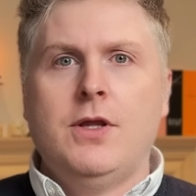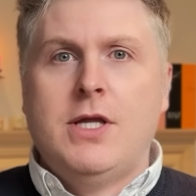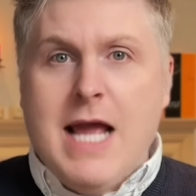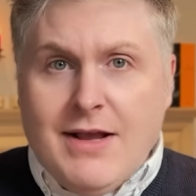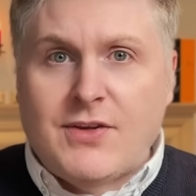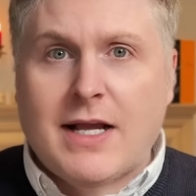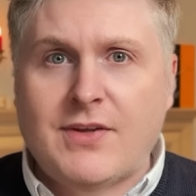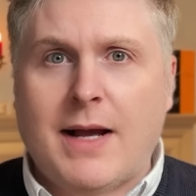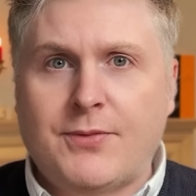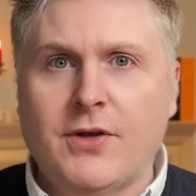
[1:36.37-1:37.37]
Yes, that's
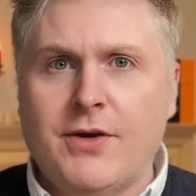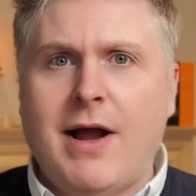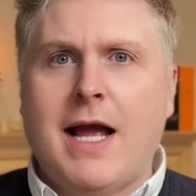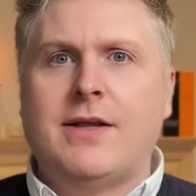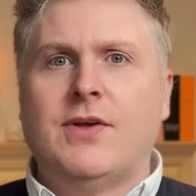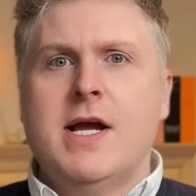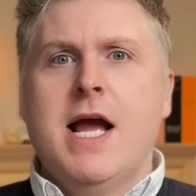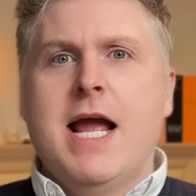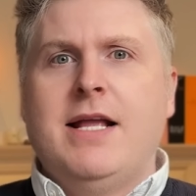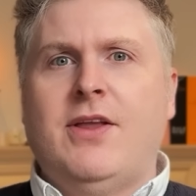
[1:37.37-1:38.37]
absolutely right.
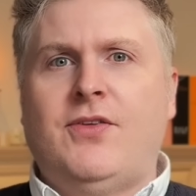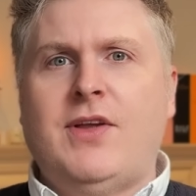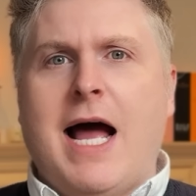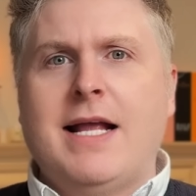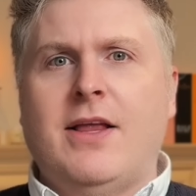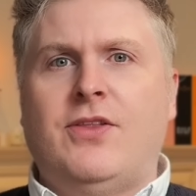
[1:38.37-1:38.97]
He decided